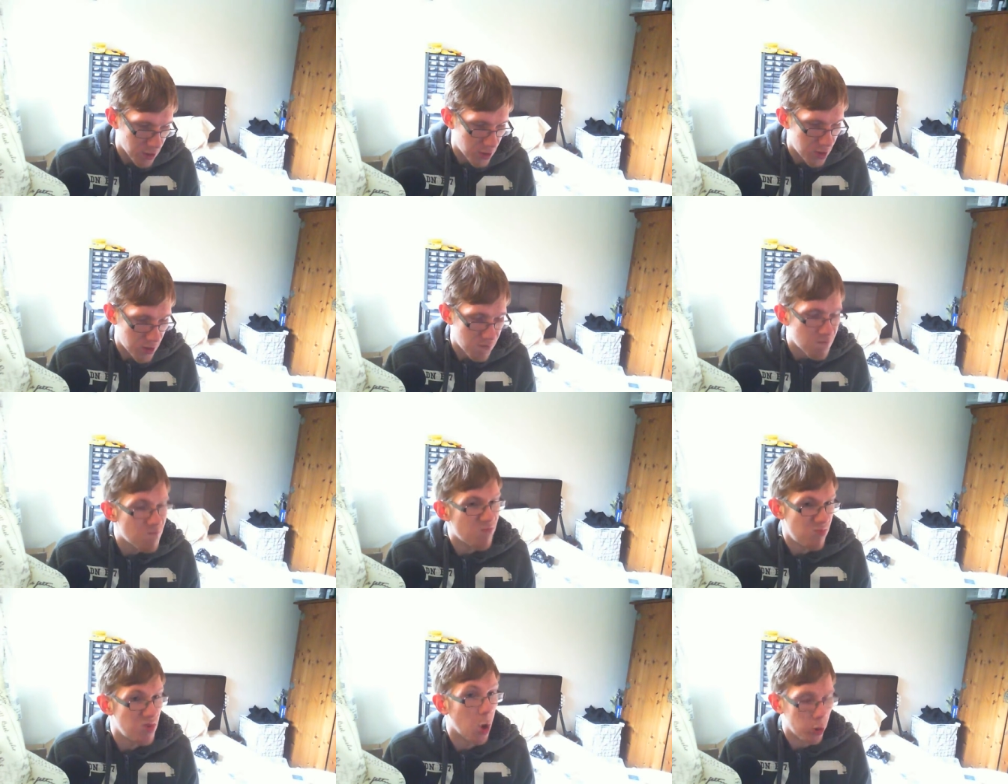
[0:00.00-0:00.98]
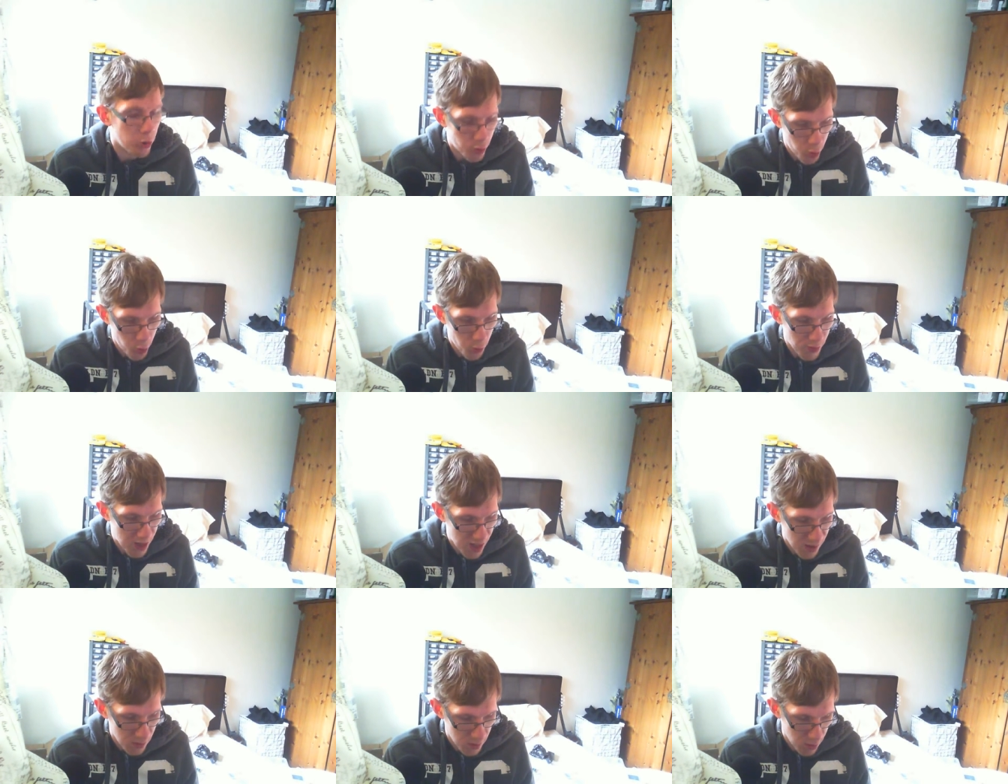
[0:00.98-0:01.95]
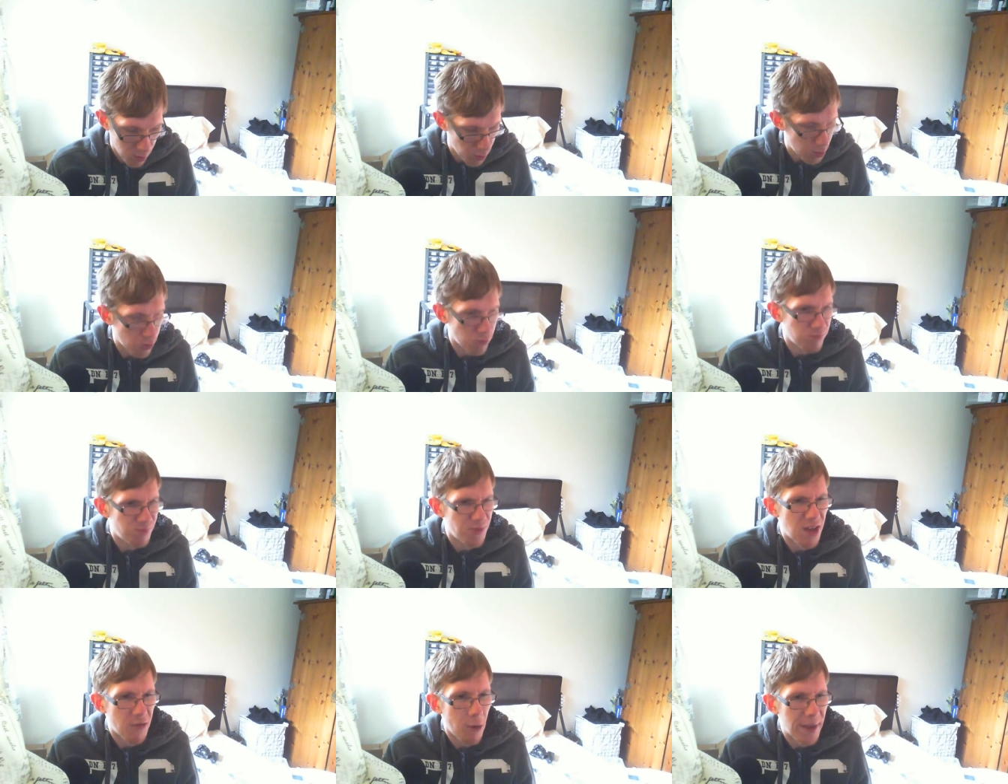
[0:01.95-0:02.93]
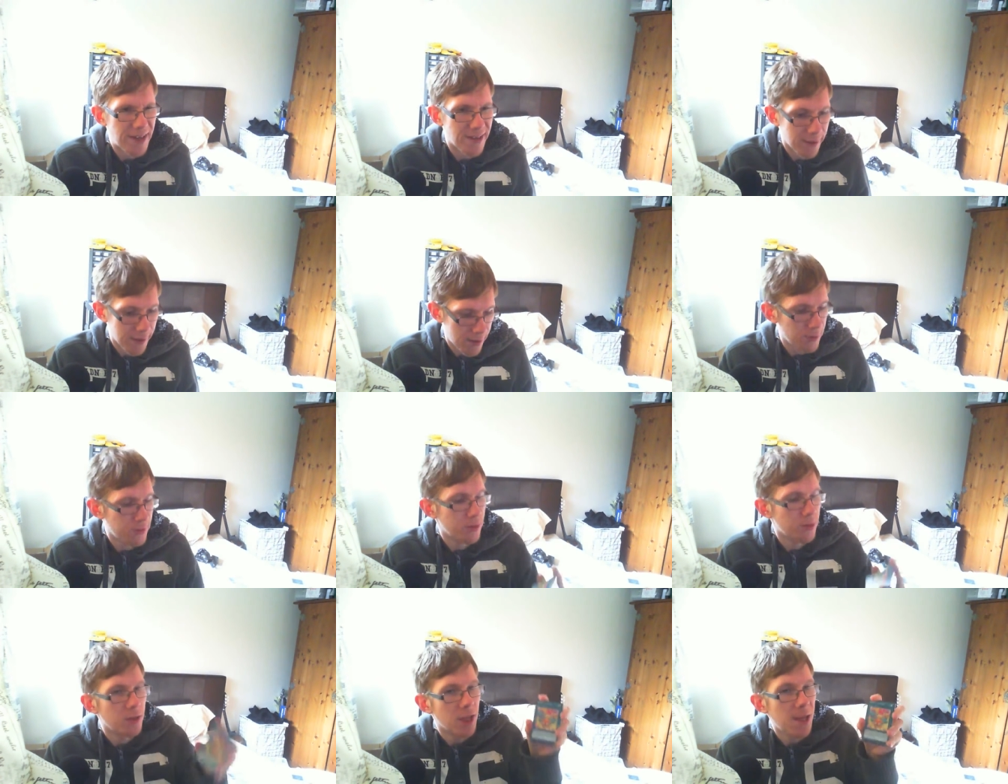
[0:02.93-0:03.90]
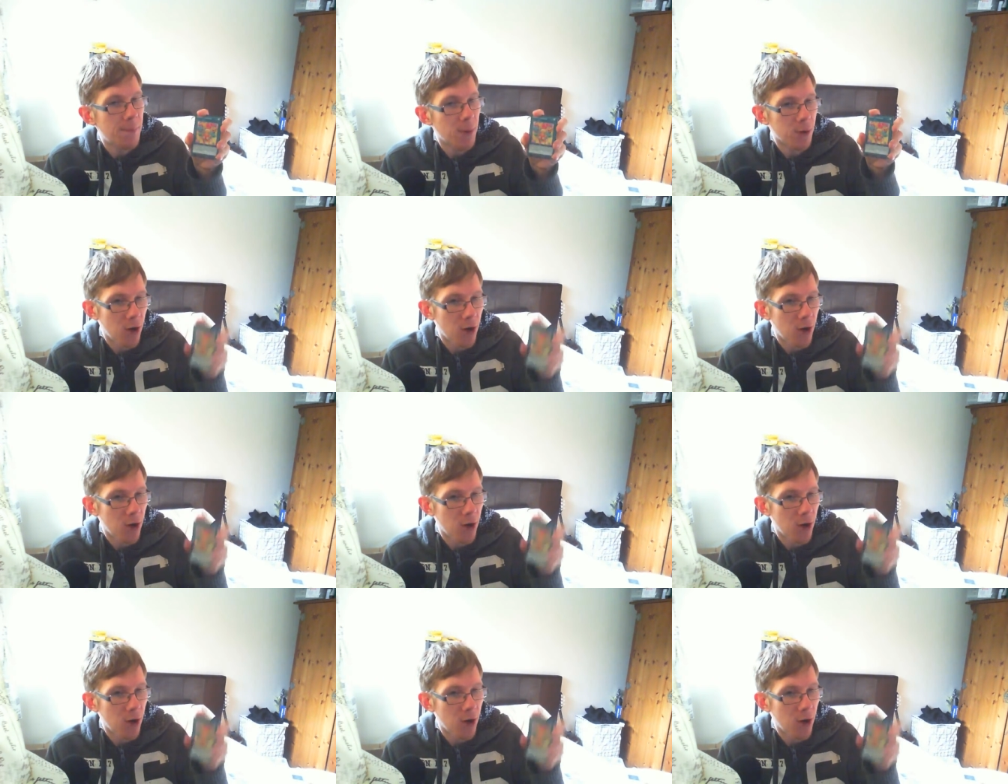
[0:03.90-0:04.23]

of the turn. Not too bad, although there are better cards. Hippo